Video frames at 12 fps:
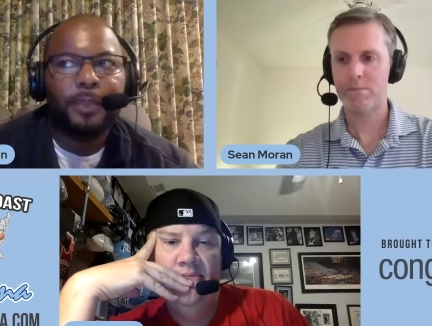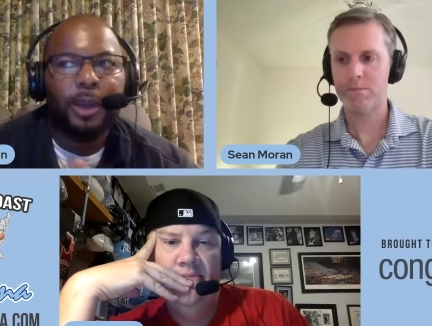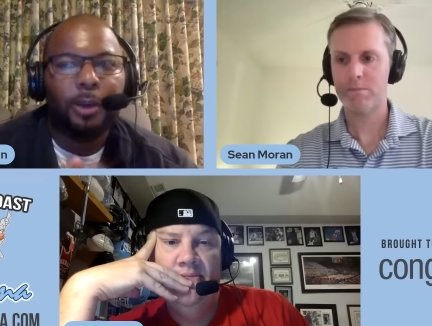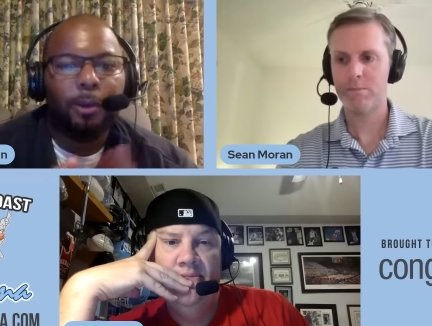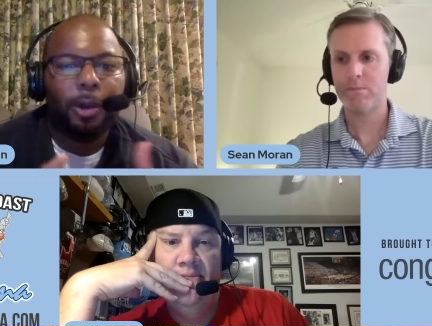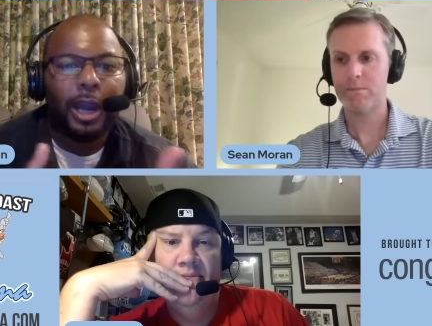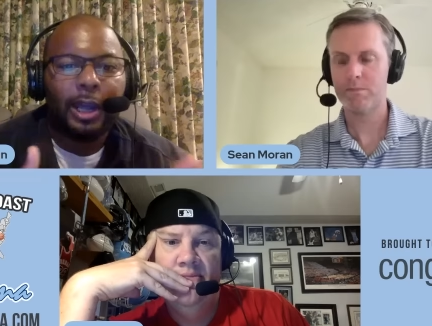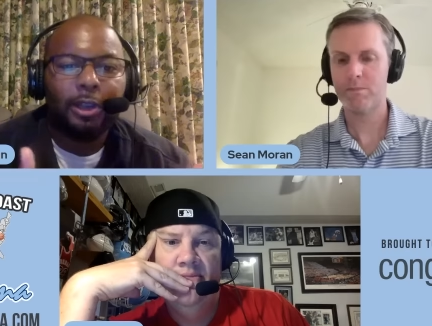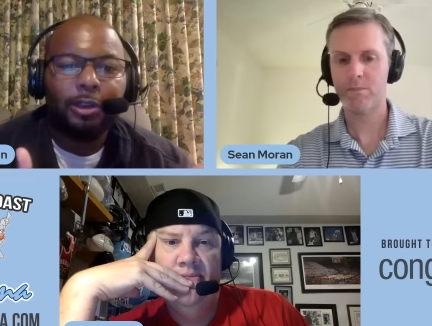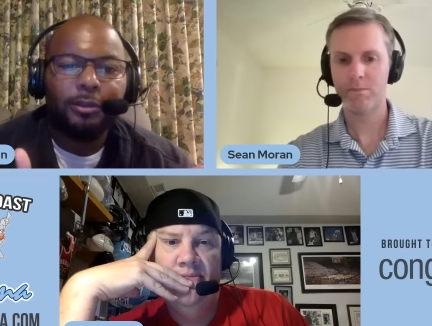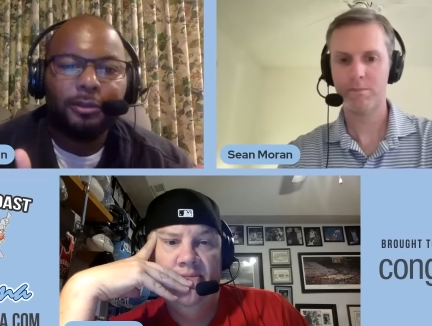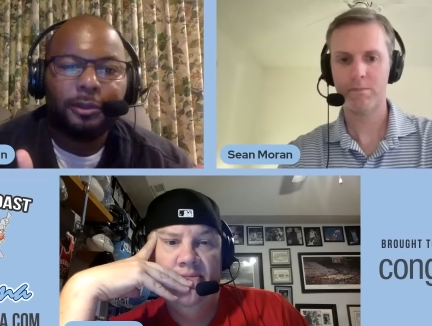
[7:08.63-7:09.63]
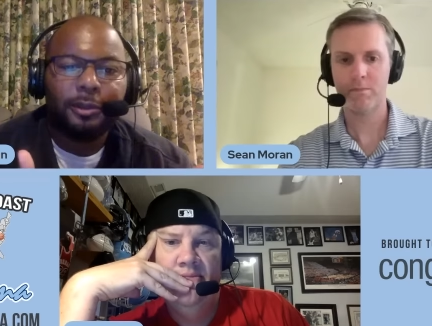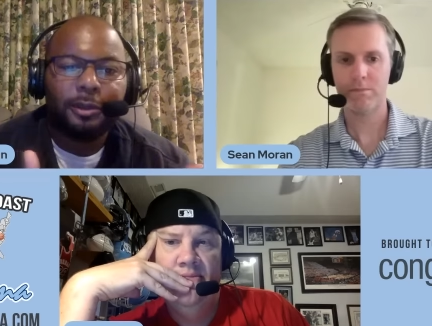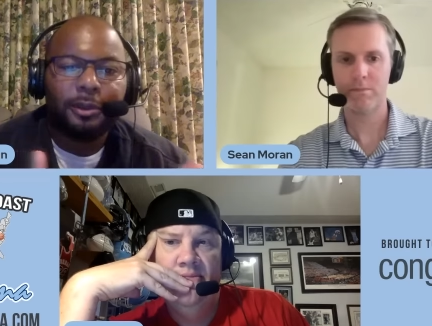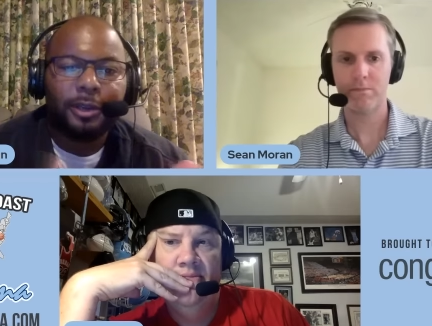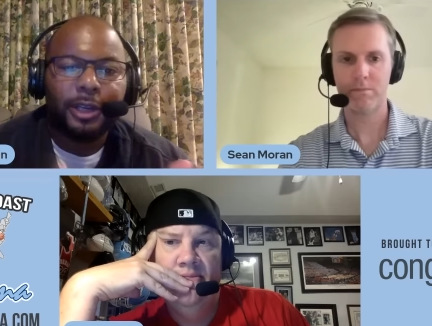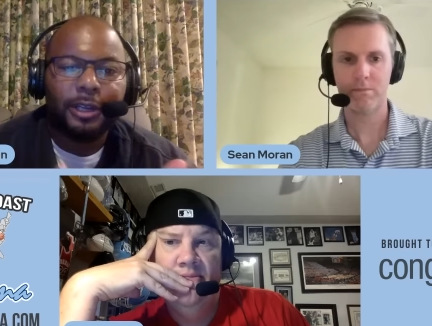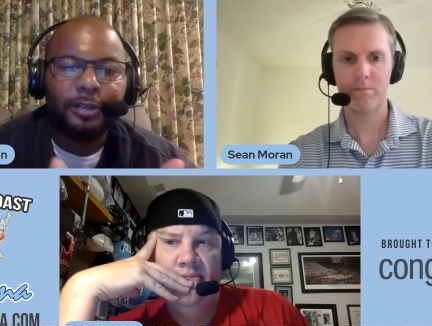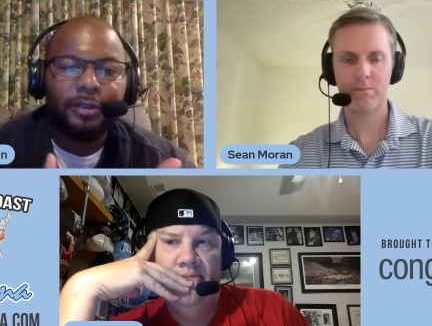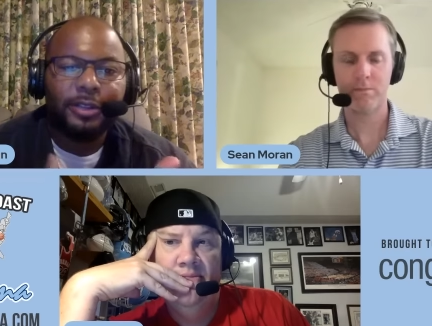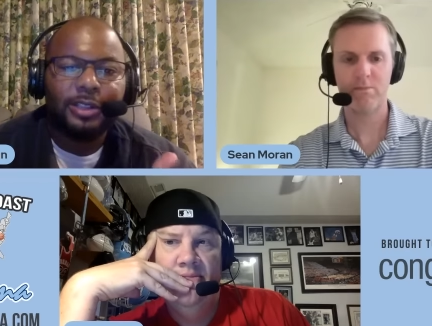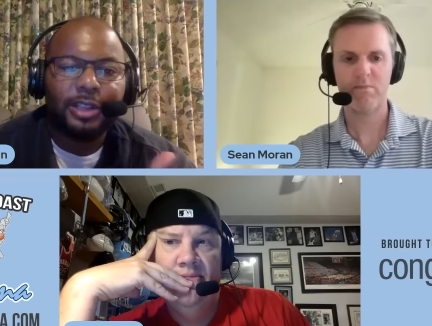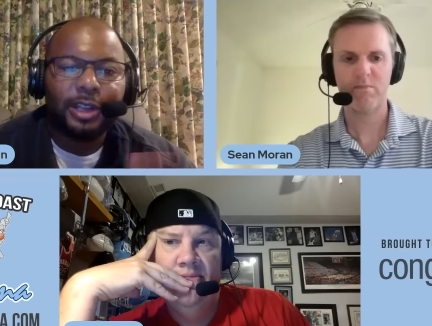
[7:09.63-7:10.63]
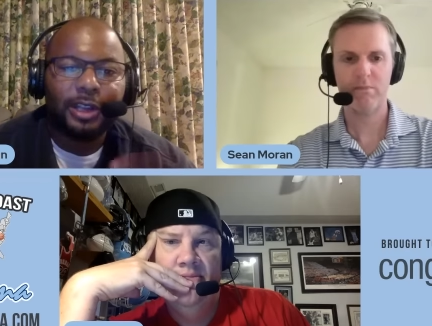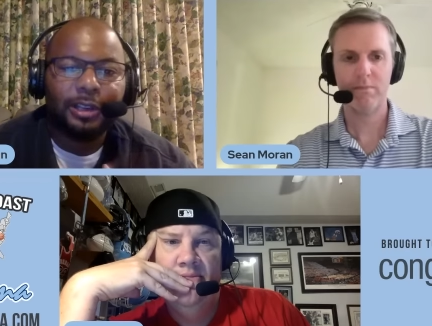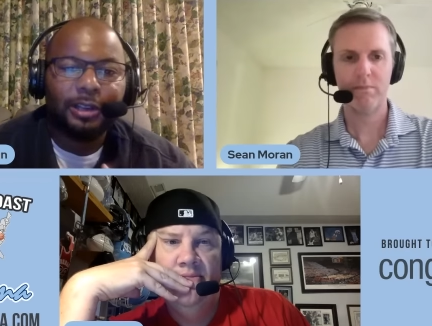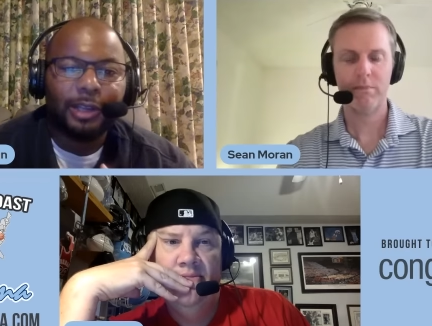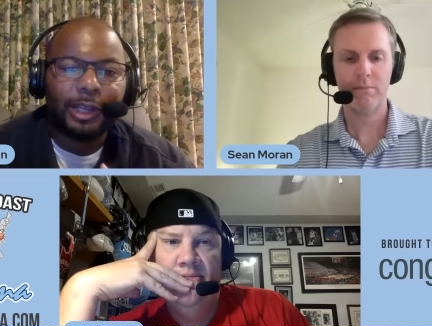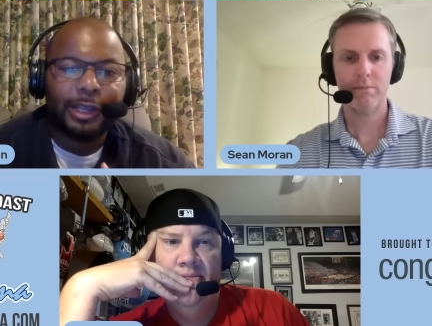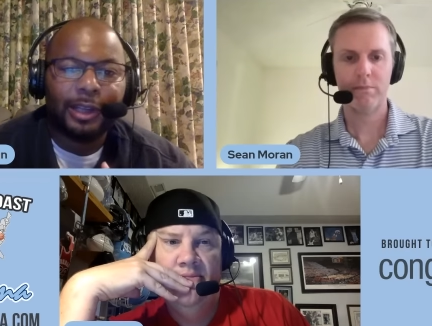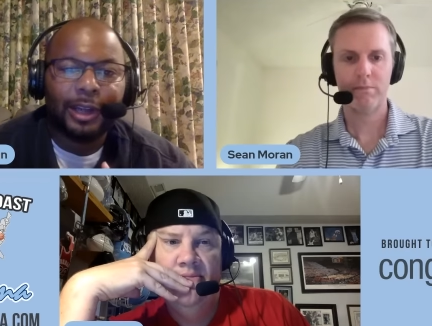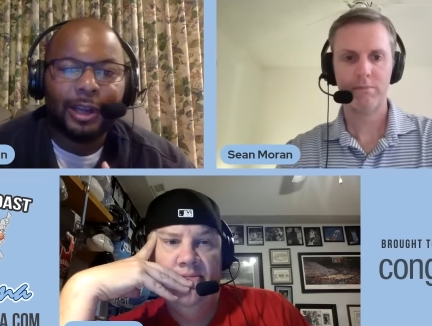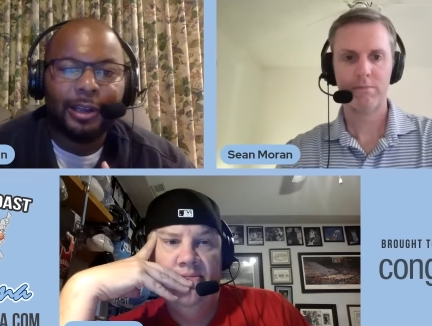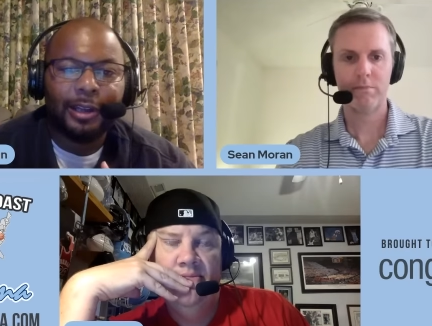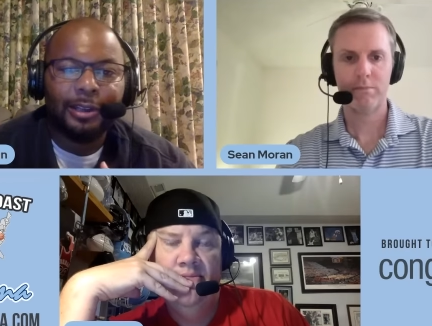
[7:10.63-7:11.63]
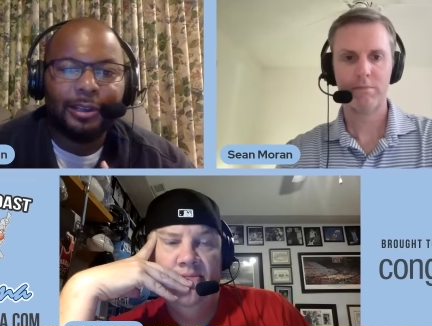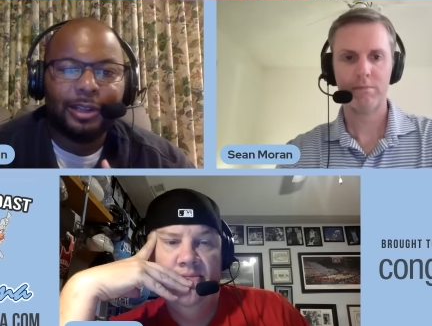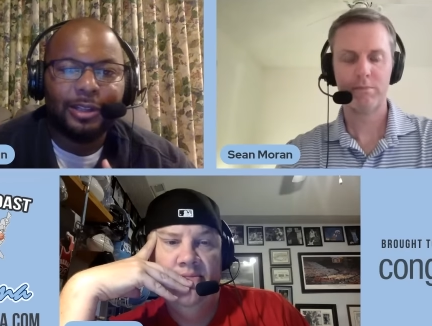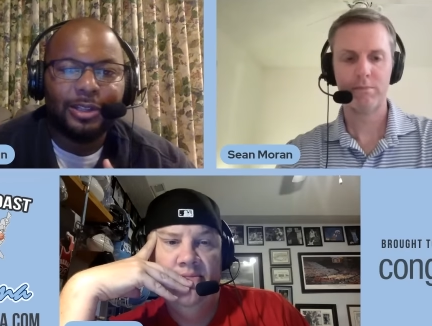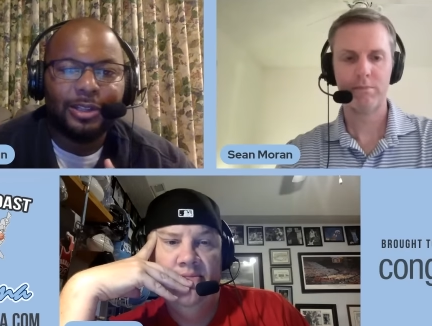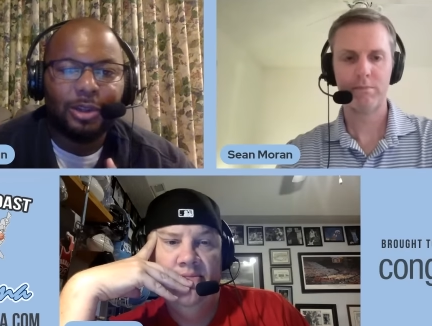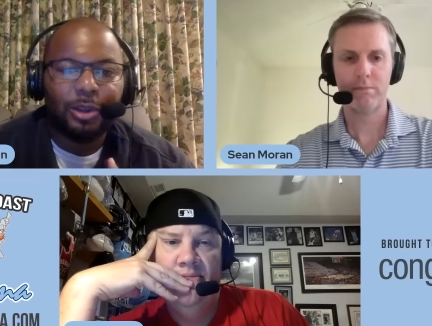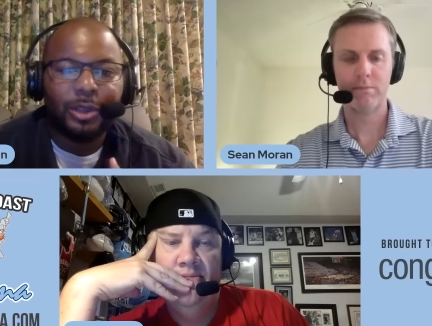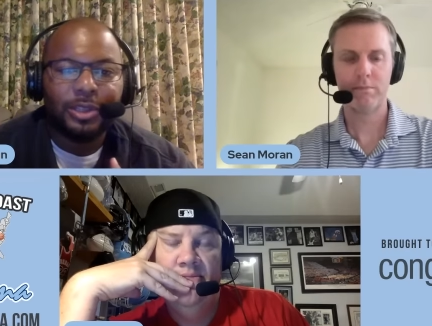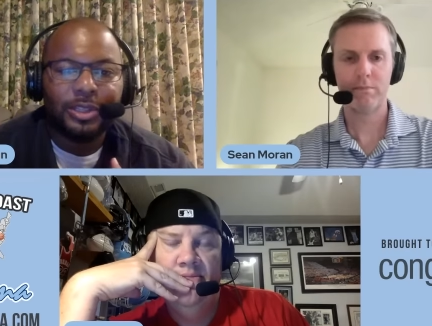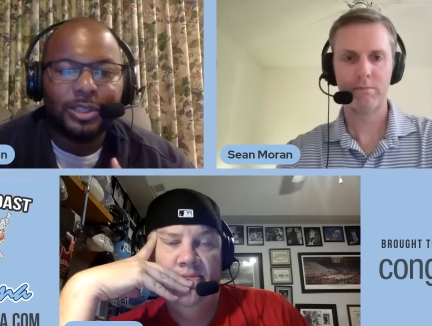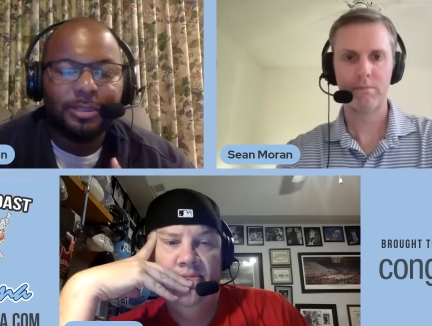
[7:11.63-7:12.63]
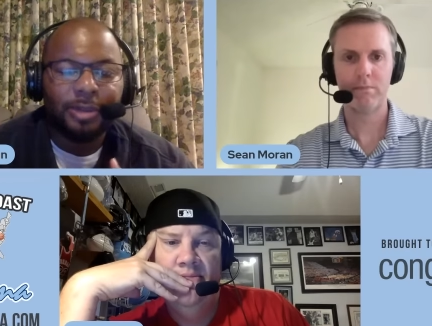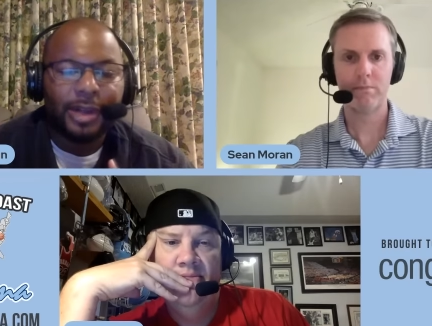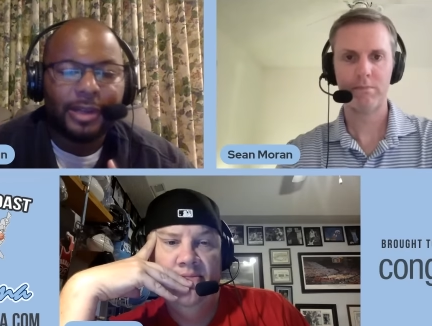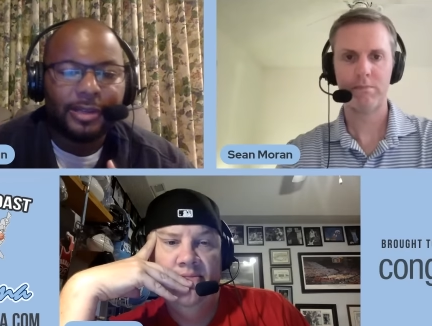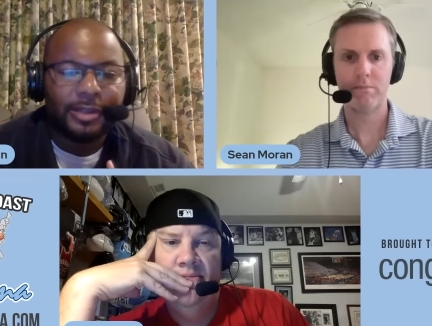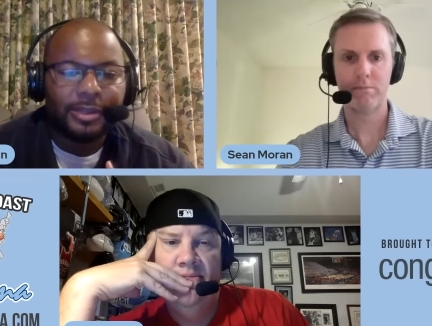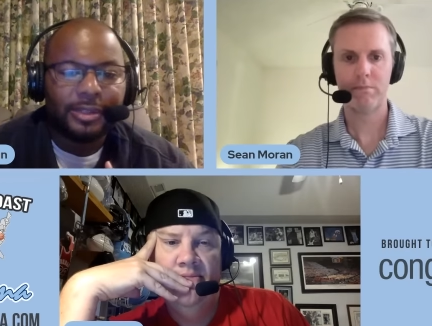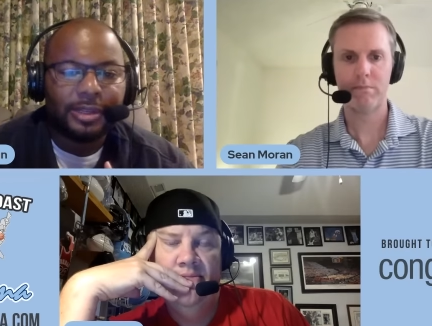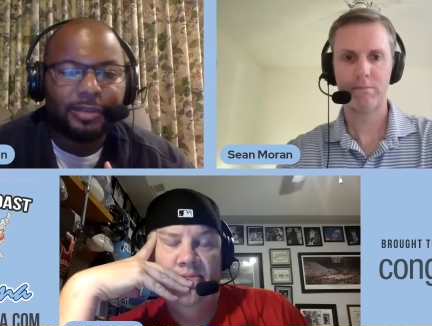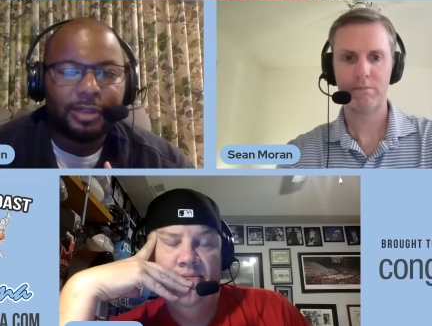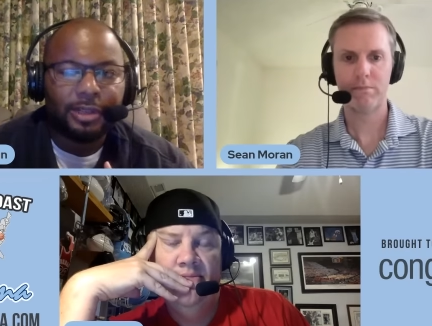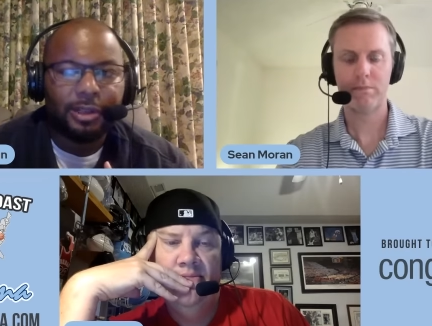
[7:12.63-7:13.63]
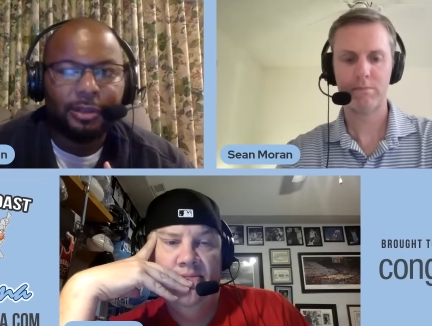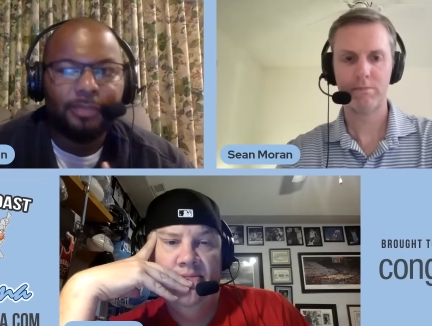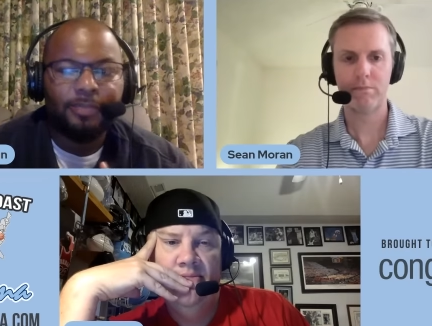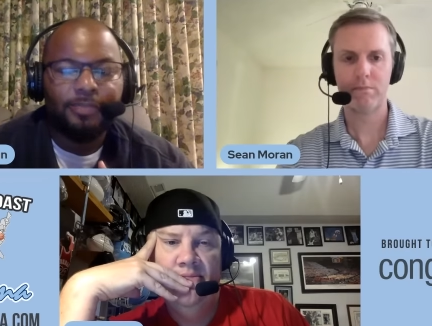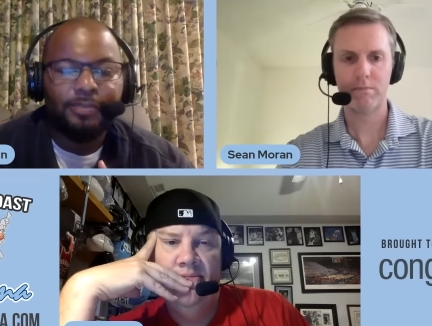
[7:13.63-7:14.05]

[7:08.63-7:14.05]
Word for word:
Speaker 1: What I look for in events like late night and these early season practices and everything